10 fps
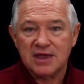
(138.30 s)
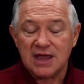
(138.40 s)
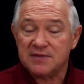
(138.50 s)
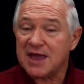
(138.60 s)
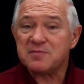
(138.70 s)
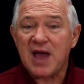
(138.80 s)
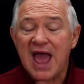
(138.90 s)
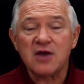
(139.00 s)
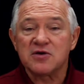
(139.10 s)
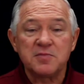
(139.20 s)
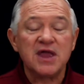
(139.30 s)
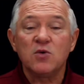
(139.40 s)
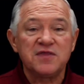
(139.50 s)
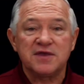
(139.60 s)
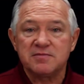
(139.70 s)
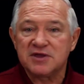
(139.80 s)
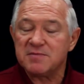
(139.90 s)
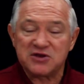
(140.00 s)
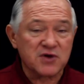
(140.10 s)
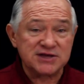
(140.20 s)
And that pattern of being with Him can
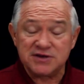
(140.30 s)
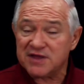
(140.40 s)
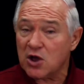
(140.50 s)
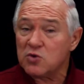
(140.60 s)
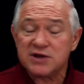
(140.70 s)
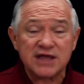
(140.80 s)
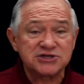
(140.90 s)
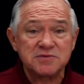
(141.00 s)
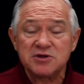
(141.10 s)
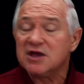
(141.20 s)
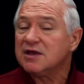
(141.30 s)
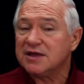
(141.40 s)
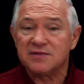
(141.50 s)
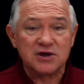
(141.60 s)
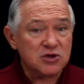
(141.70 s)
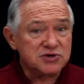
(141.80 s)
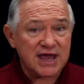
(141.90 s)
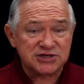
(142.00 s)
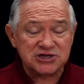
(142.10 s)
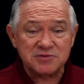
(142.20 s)
be traced in the Old Testament, in the New
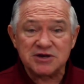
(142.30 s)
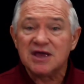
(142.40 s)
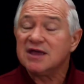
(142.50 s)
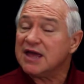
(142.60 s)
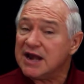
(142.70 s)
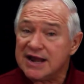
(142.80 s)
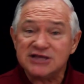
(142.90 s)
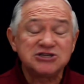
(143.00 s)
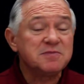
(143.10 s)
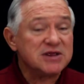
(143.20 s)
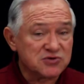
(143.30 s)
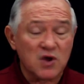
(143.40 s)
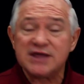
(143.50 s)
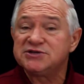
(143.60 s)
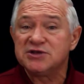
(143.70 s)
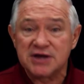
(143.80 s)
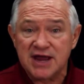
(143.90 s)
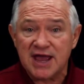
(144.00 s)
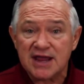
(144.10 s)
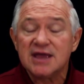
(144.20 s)
Testament, and it needs to be traced to
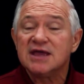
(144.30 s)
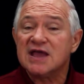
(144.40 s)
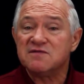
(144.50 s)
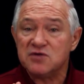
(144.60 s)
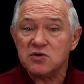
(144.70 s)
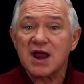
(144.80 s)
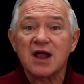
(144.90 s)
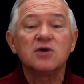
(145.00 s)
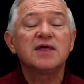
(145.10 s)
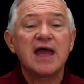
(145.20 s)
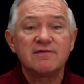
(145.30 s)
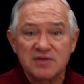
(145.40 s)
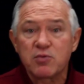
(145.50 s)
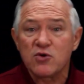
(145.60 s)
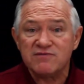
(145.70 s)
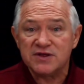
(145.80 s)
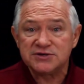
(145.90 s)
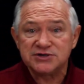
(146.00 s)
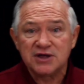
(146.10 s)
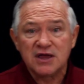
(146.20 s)
today. If you and I are going to have the
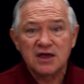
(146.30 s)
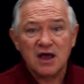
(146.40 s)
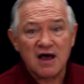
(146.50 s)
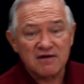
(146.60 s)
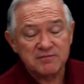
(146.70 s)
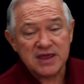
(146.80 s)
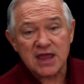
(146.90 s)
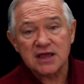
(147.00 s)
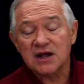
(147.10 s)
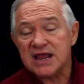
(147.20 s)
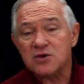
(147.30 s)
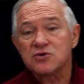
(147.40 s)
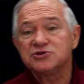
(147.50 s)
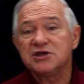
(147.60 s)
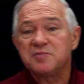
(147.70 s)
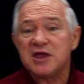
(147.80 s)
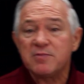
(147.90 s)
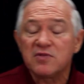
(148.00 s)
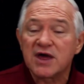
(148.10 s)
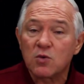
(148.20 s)
privilege of being leaders and
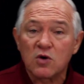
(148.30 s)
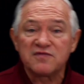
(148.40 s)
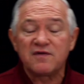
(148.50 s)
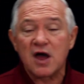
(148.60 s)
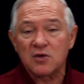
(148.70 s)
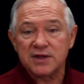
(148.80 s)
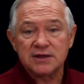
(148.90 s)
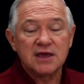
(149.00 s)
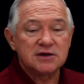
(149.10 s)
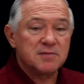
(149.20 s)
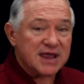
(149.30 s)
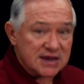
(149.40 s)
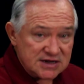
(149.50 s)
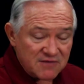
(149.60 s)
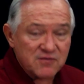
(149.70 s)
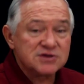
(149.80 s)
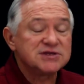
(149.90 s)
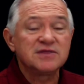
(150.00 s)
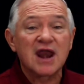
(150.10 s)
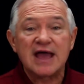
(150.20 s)
people that are worth following, to make a
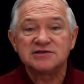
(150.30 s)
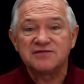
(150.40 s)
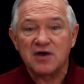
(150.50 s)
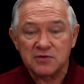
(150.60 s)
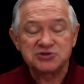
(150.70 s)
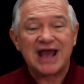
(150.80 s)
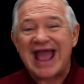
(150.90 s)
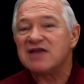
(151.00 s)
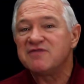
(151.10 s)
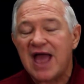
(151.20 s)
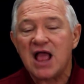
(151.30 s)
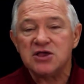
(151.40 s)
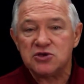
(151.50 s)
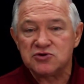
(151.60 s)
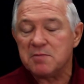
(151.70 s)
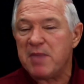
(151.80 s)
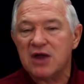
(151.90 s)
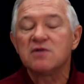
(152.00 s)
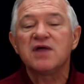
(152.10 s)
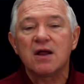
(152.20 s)
difference in the lives of others, to add value, to
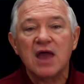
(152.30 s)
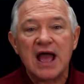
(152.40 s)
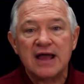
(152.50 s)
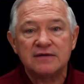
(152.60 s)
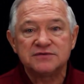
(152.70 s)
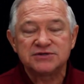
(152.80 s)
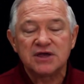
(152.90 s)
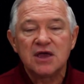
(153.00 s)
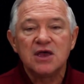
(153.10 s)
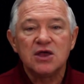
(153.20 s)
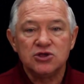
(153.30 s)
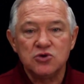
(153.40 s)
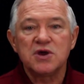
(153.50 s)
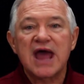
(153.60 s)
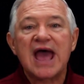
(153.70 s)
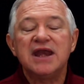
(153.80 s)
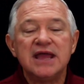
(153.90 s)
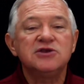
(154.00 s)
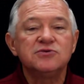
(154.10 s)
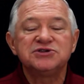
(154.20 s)
better their lives, you and I
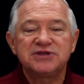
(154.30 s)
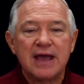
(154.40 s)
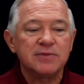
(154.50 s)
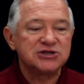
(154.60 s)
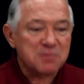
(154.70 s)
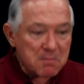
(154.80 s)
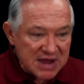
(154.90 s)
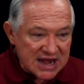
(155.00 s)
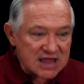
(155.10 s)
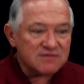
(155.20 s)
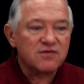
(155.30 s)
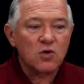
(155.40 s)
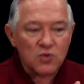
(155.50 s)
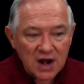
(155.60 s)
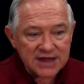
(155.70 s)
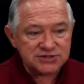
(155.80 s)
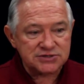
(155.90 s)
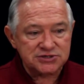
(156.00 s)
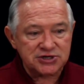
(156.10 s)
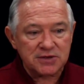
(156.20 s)
need to establish meaningful
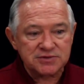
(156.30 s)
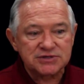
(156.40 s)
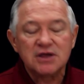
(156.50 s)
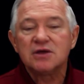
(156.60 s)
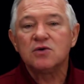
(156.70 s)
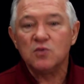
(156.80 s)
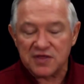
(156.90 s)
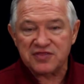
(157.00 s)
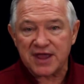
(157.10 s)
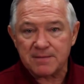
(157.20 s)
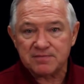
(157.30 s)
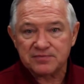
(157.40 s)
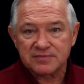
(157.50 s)
relationships with them.